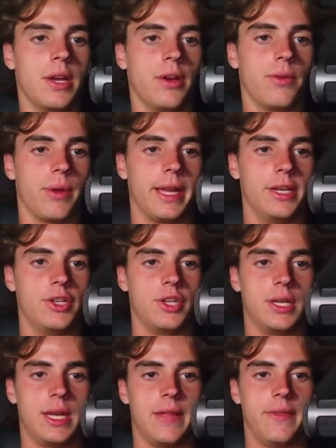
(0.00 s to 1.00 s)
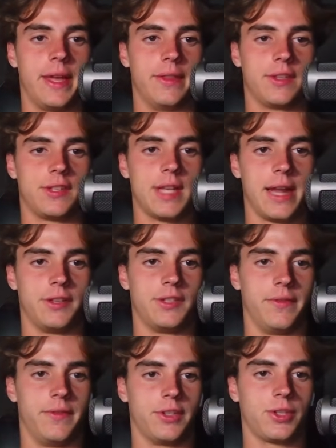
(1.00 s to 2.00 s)
region, and then the status
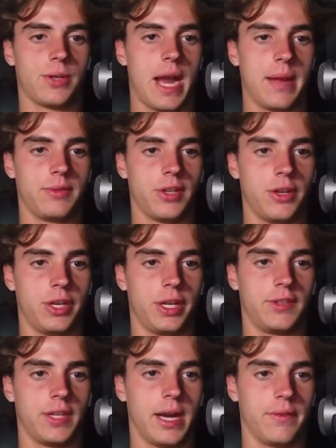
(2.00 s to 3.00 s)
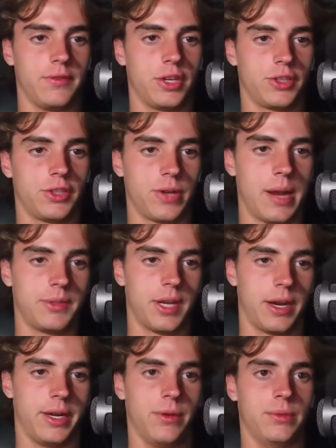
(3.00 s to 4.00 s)
if it's scraped. So you can see I've just scraped
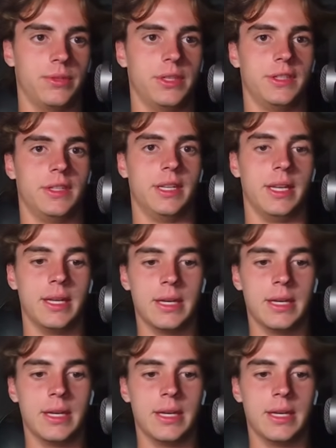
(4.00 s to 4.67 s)
Surrey Hills in Sydney.